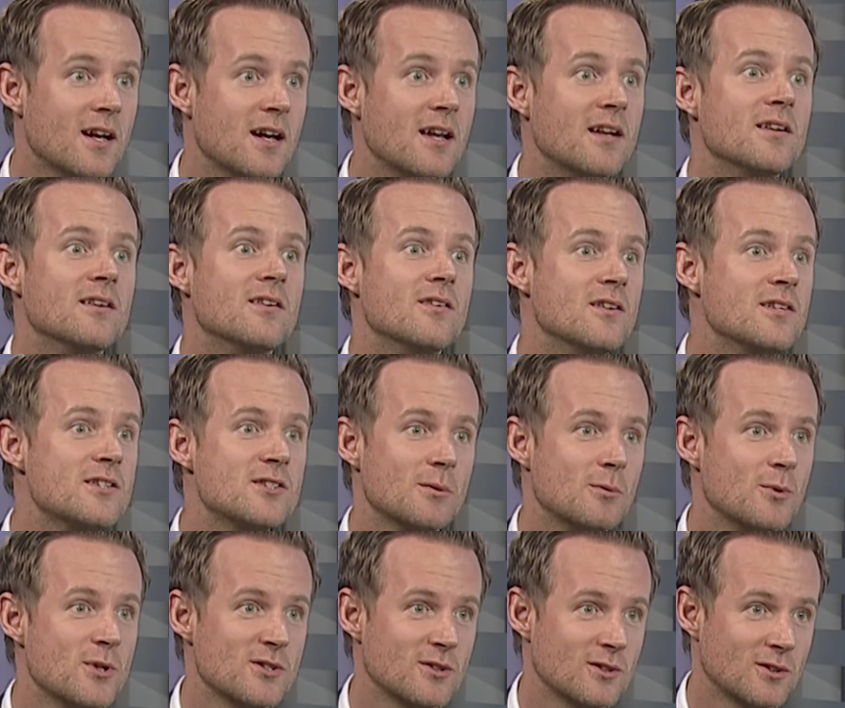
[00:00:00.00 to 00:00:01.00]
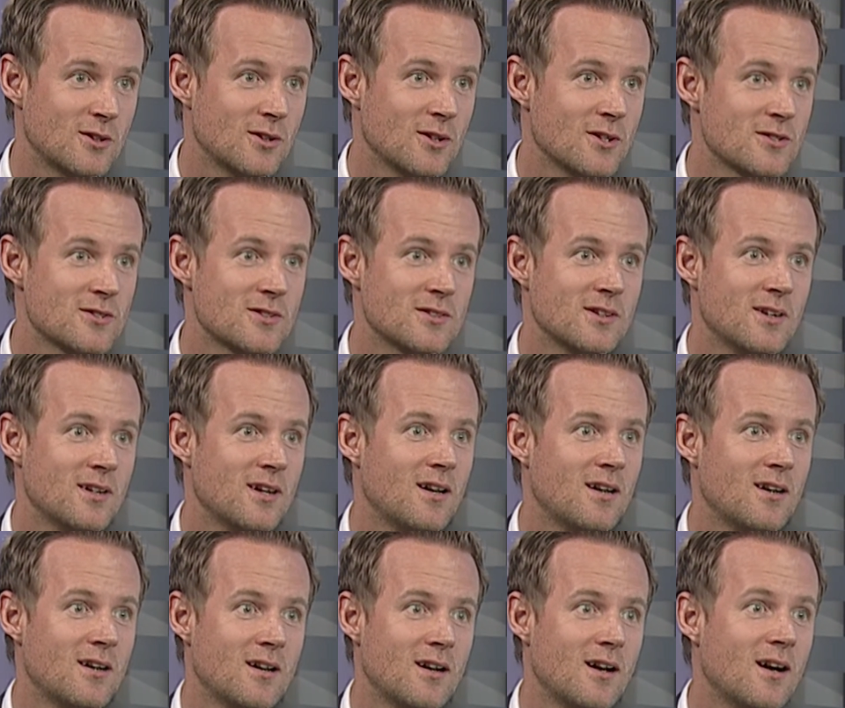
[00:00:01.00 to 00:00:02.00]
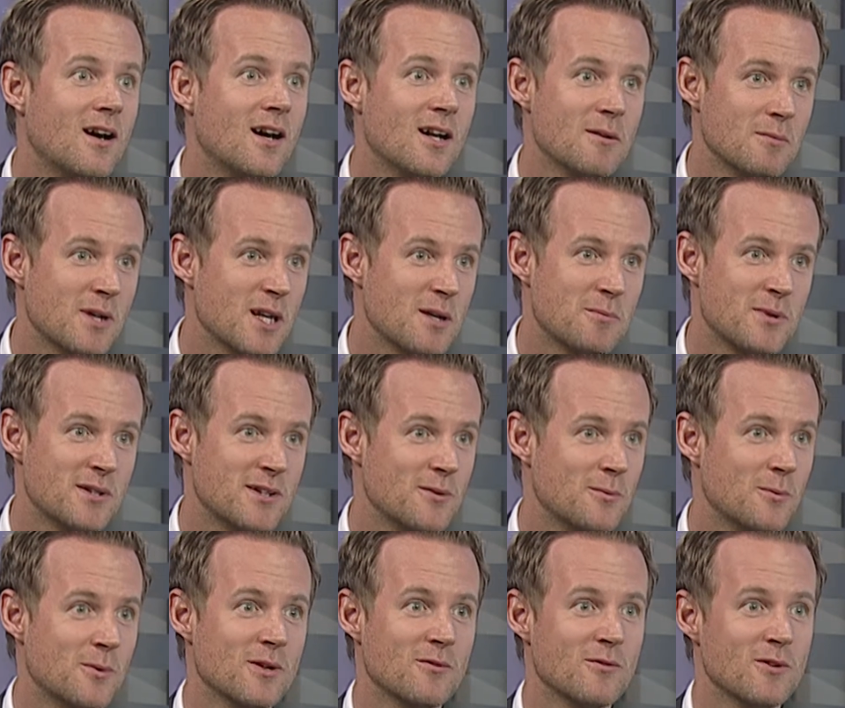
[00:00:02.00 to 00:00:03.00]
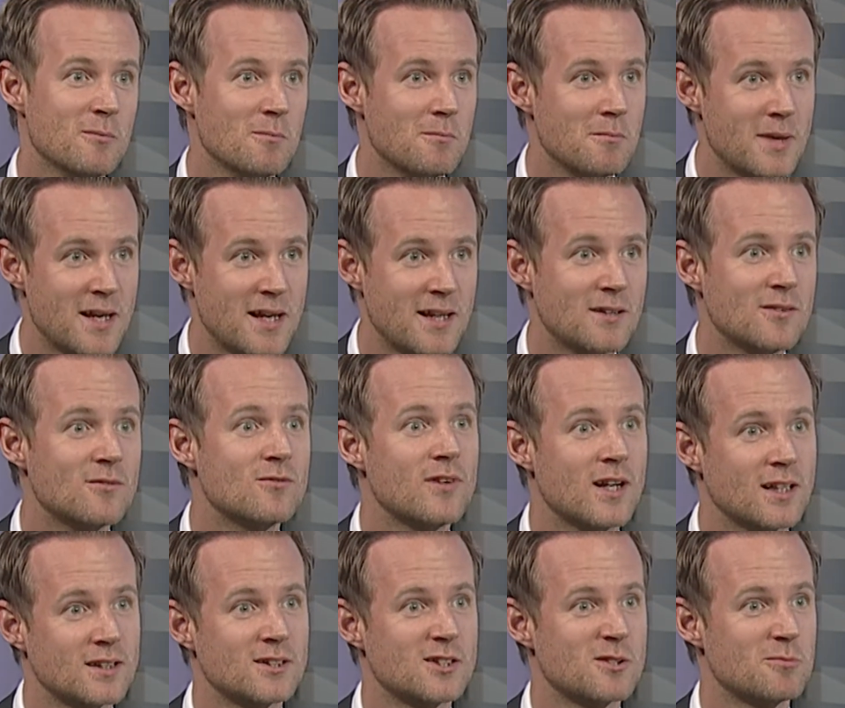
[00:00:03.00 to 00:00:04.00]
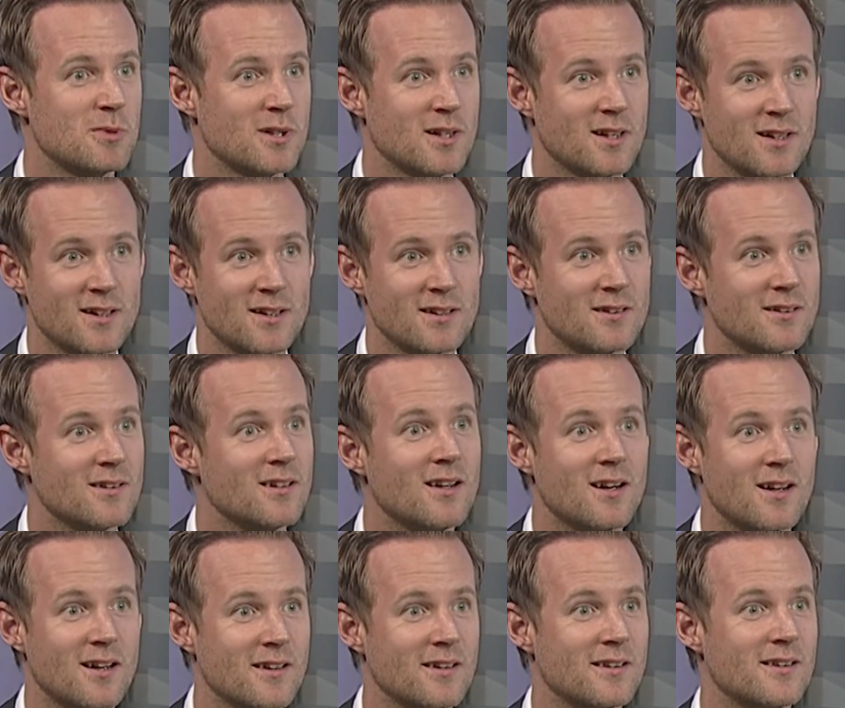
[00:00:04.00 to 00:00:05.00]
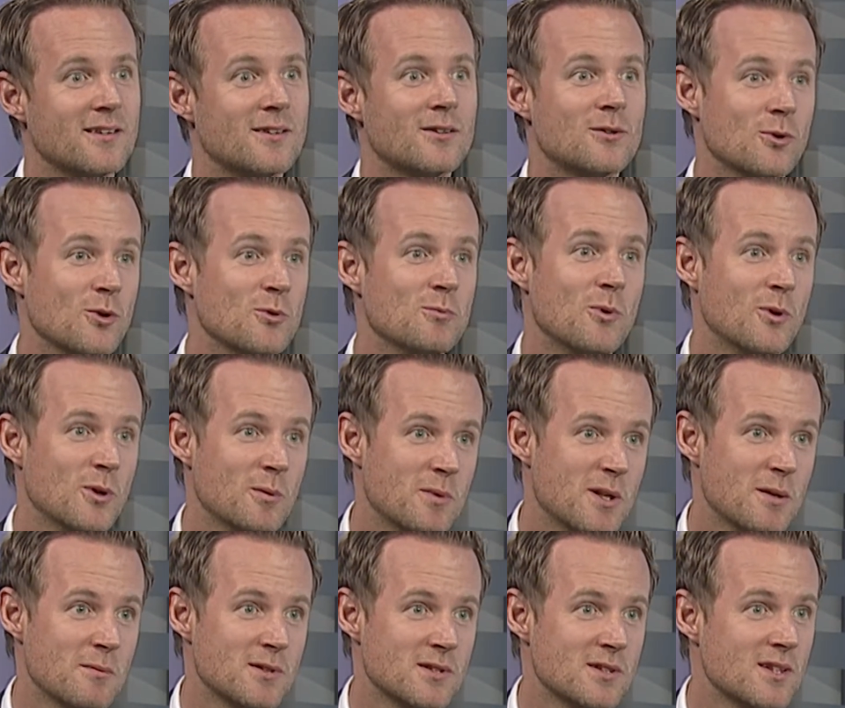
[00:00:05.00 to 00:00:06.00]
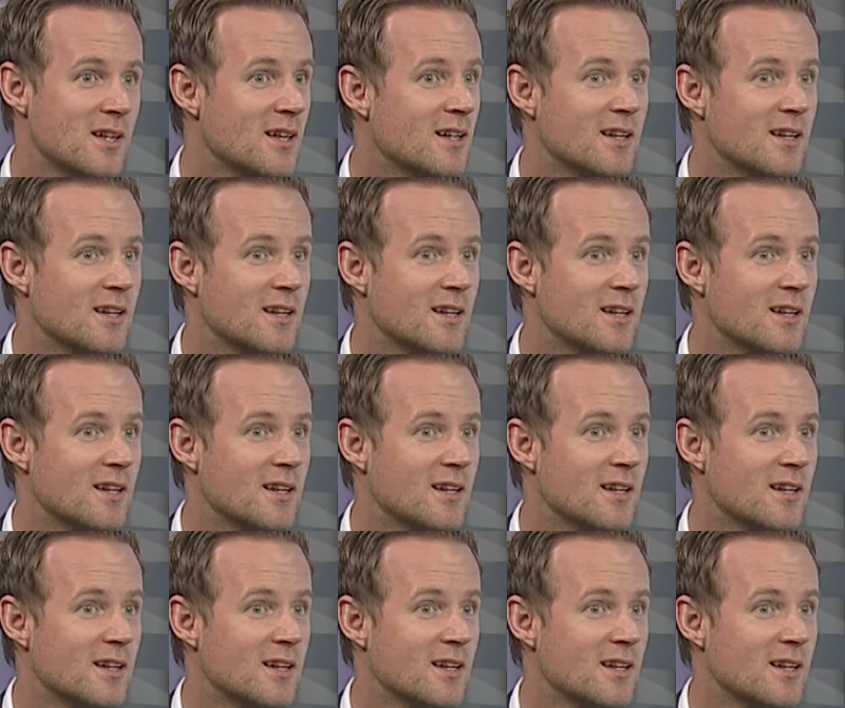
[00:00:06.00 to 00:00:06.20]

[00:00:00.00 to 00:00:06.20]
And these operational costs are, in my opinion, one of the main factors behind the high cross-border payment.